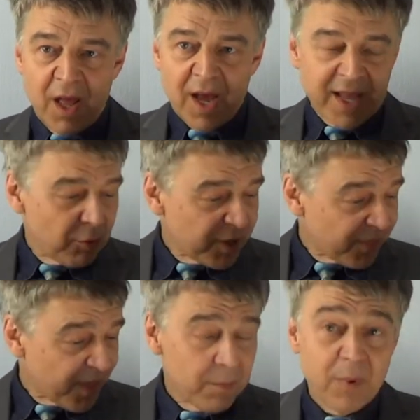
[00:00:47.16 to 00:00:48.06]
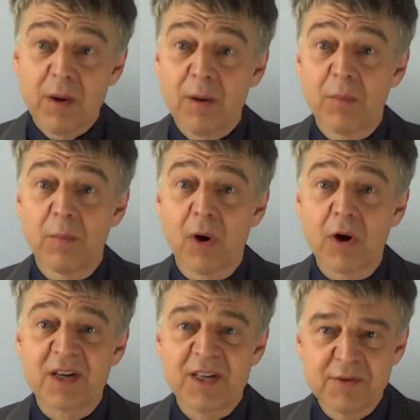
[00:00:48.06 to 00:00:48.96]
and look at them
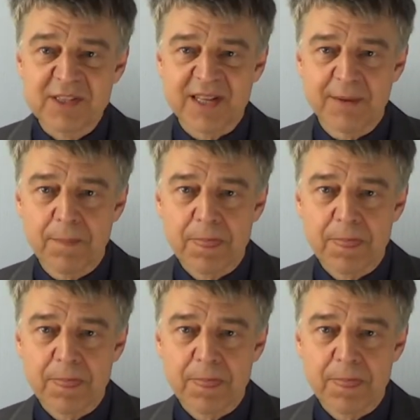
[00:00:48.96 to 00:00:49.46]
more closely.